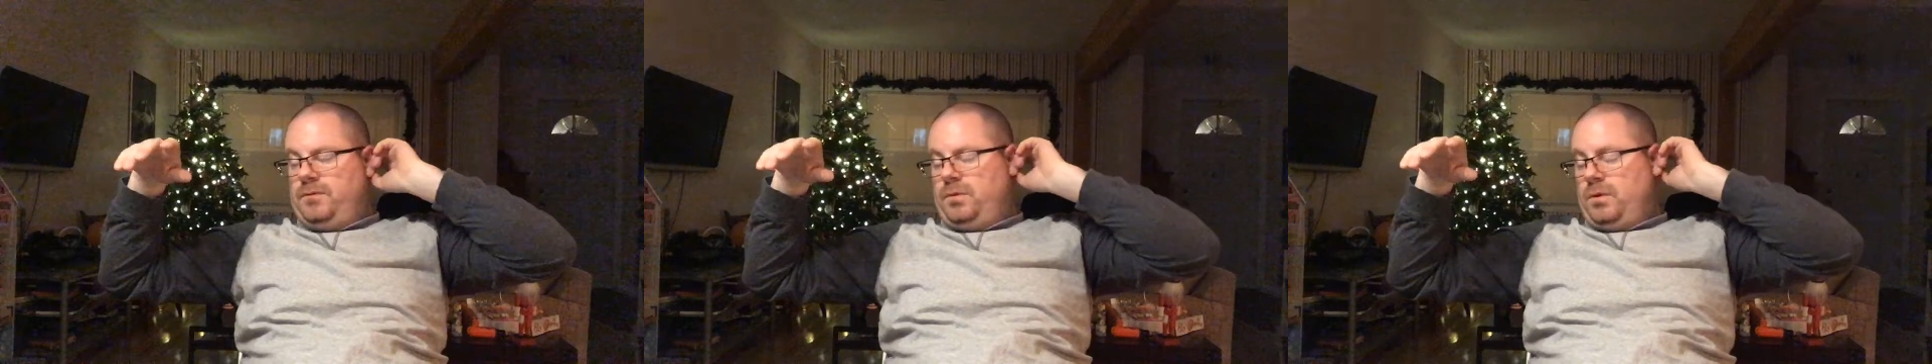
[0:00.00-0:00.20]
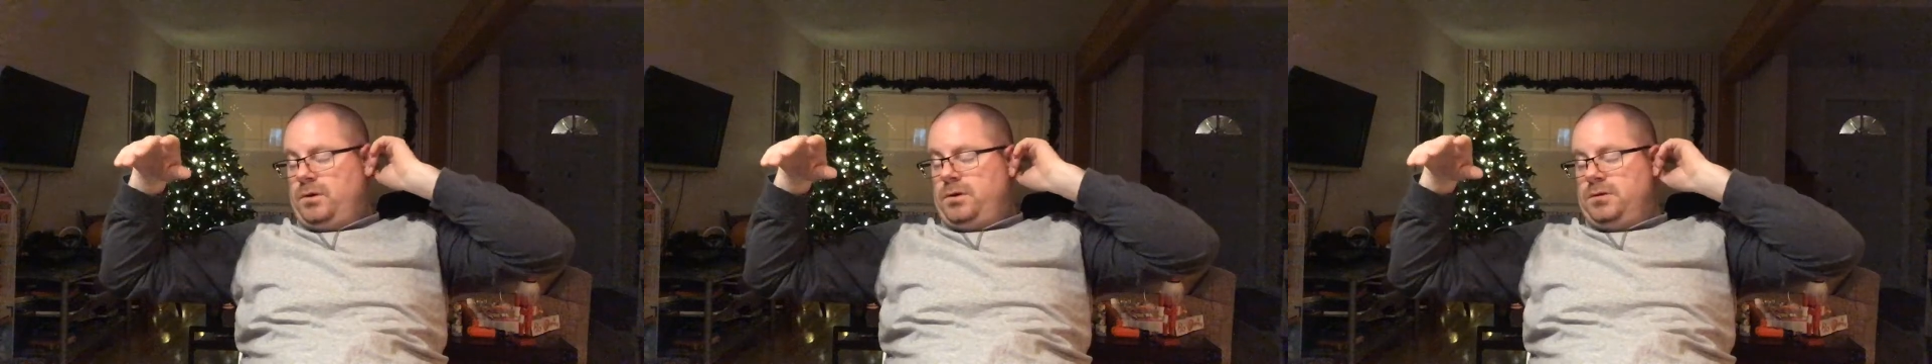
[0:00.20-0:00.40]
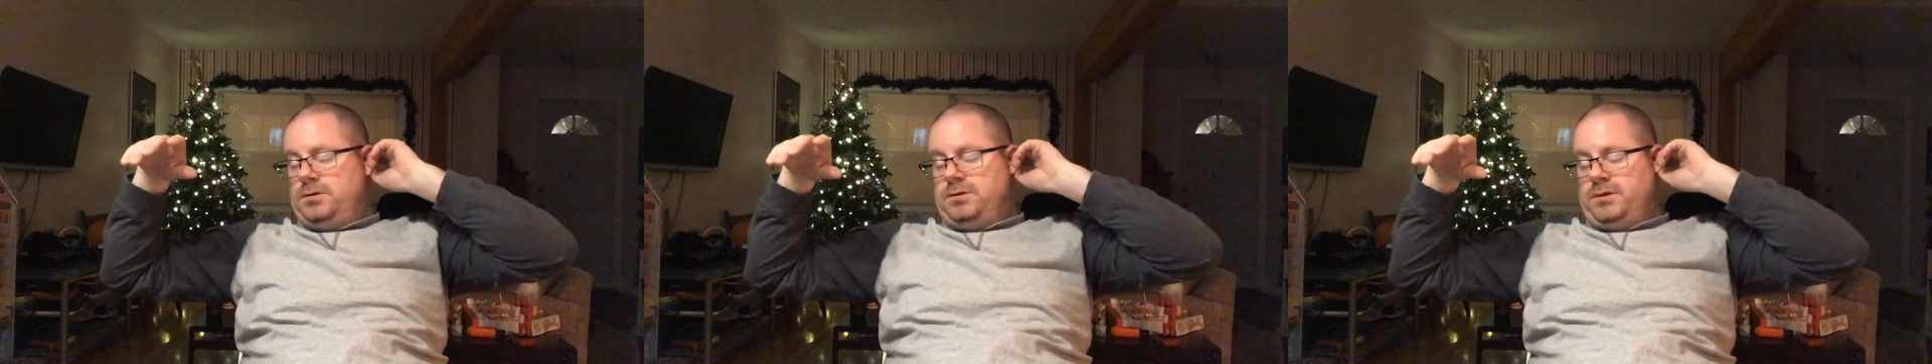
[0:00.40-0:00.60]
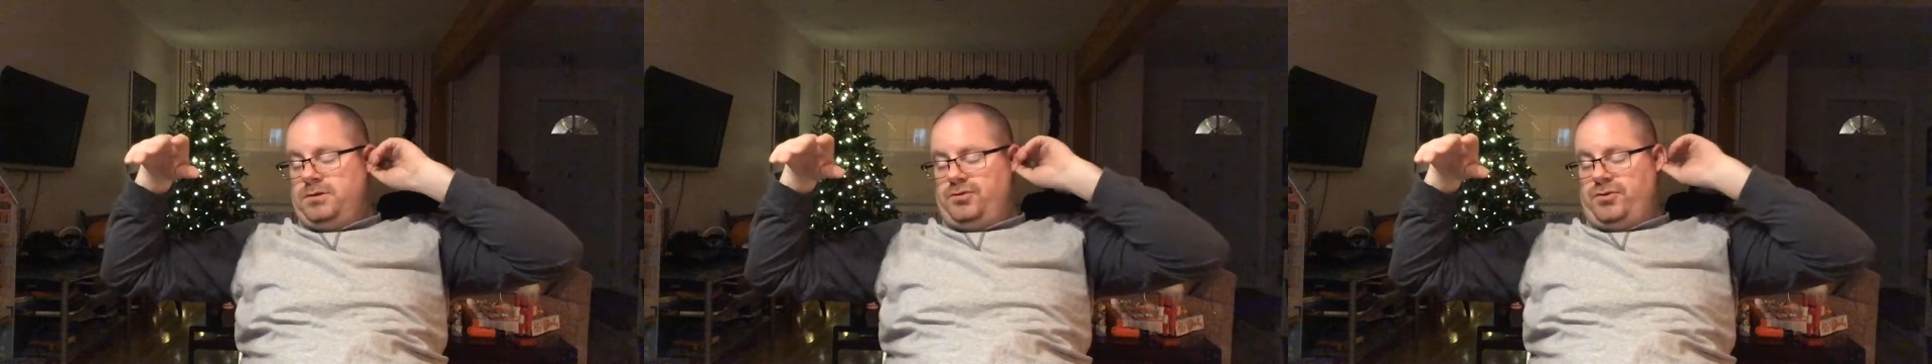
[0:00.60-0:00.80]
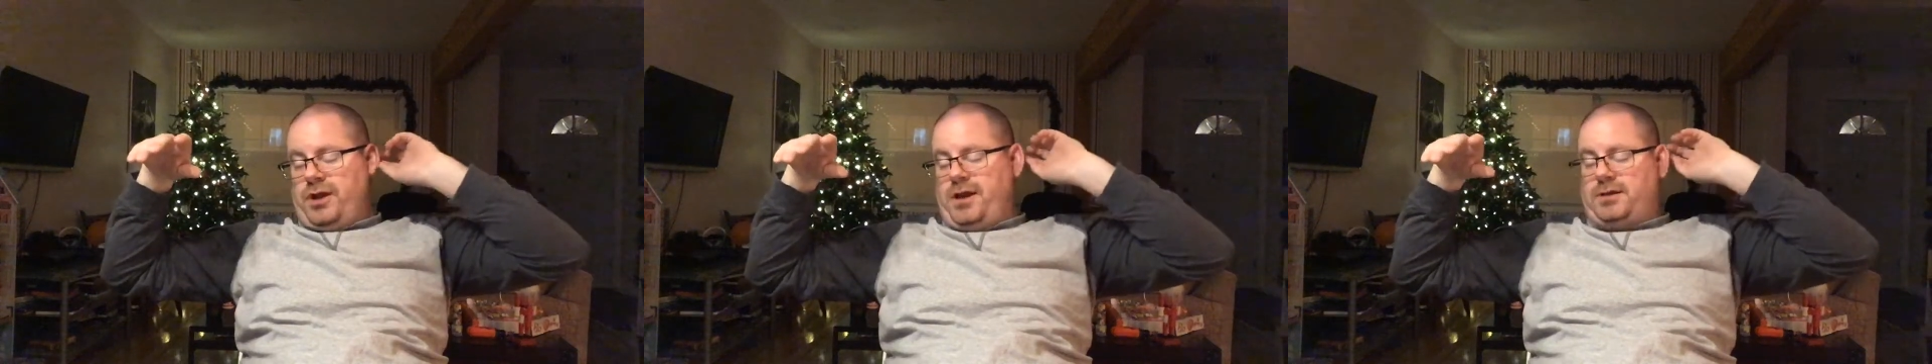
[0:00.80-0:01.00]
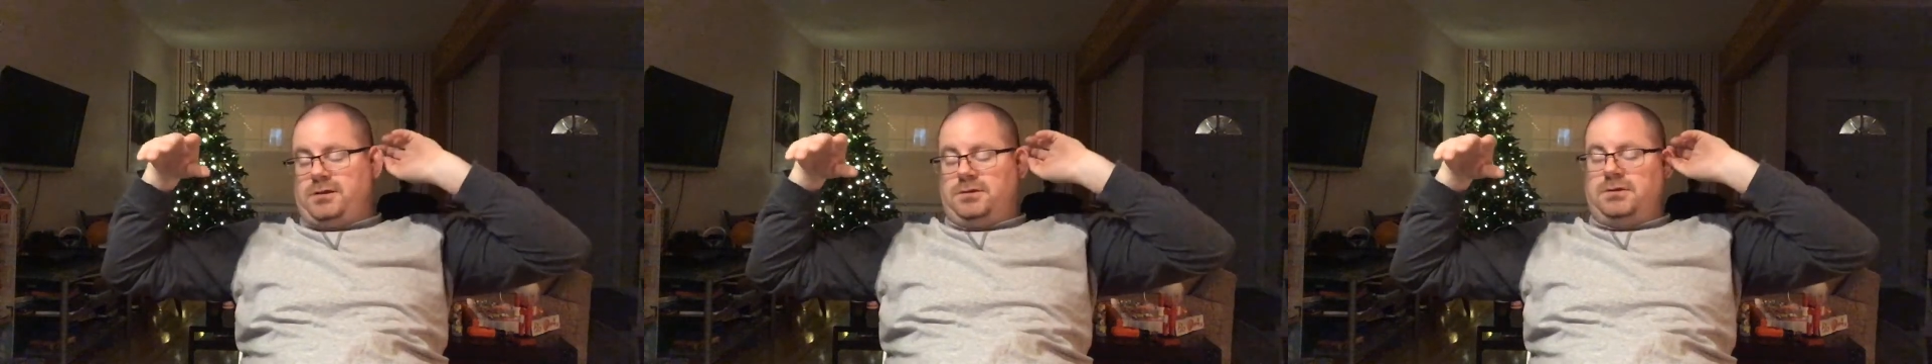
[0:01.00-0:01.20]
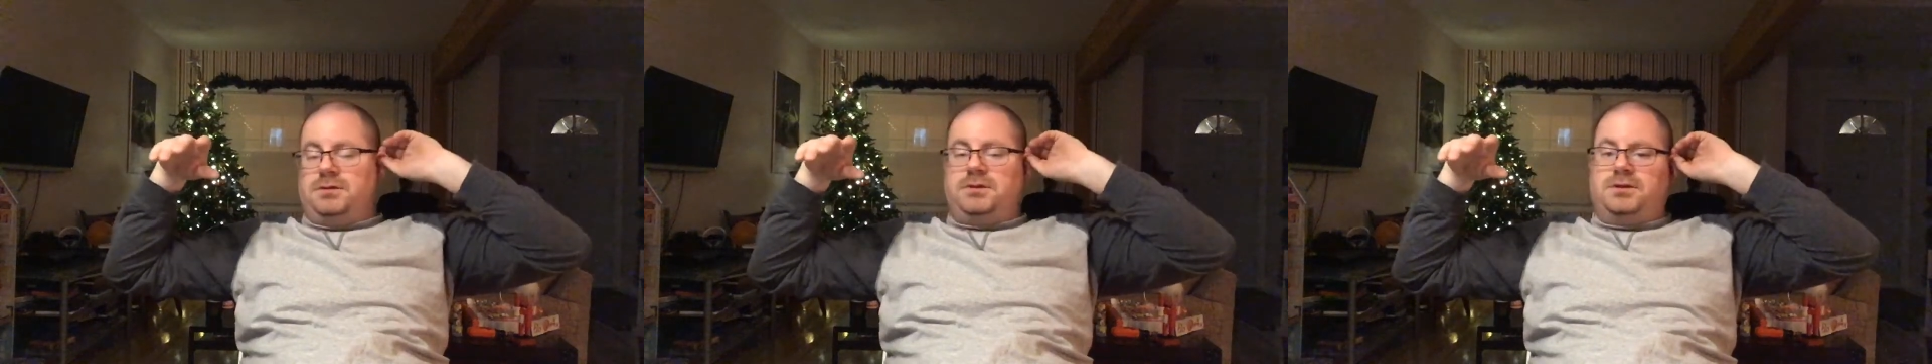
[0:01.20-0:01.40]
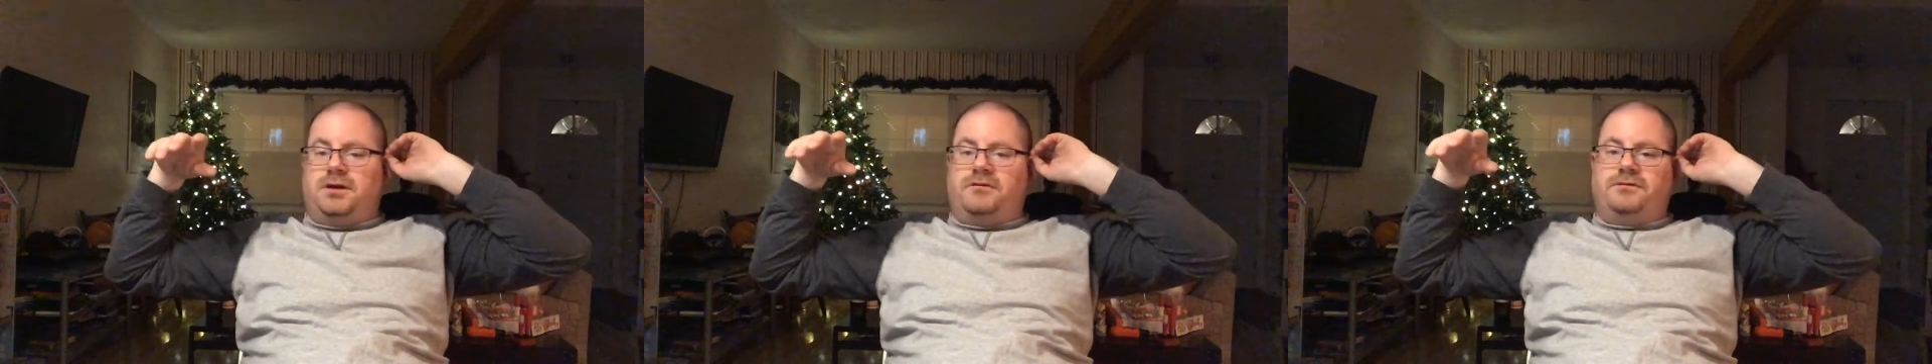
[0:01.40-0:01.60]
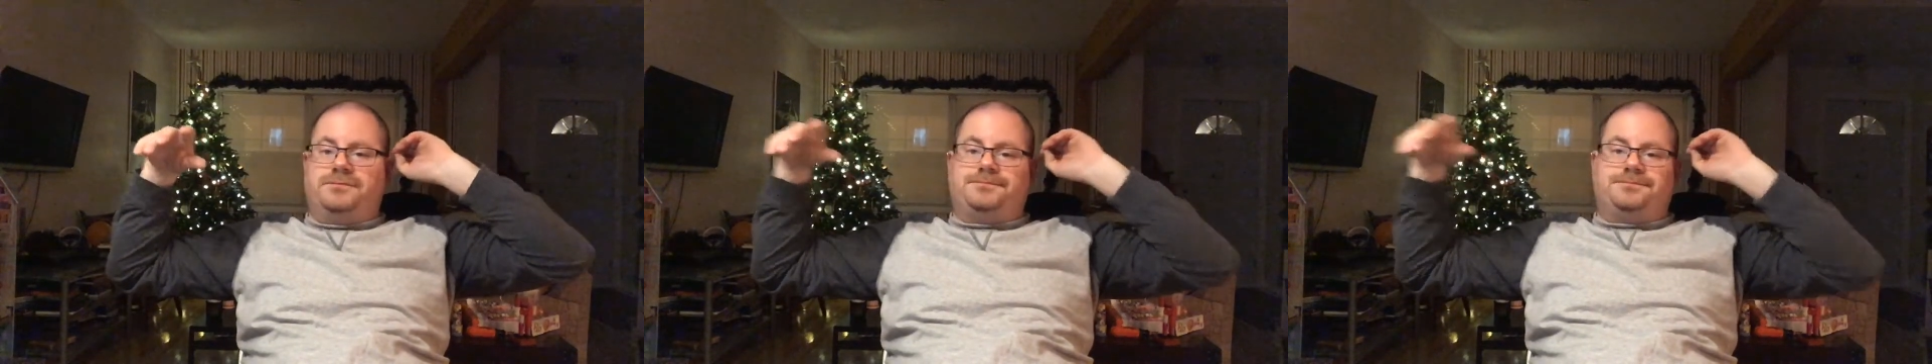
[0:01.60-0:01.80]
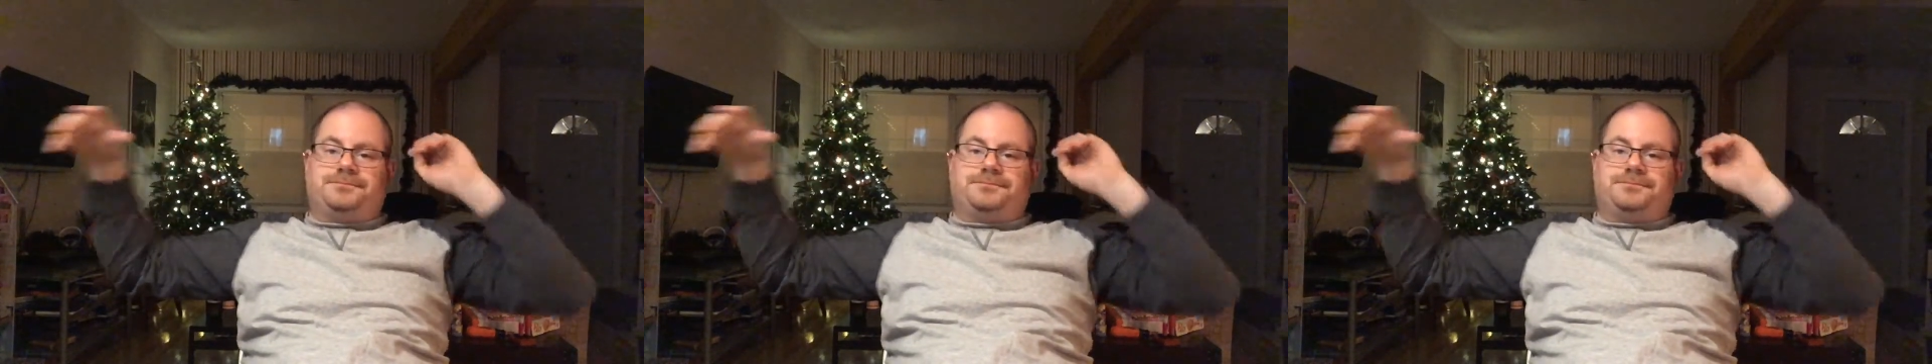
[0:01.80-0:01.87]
workers, their tractors and stuff,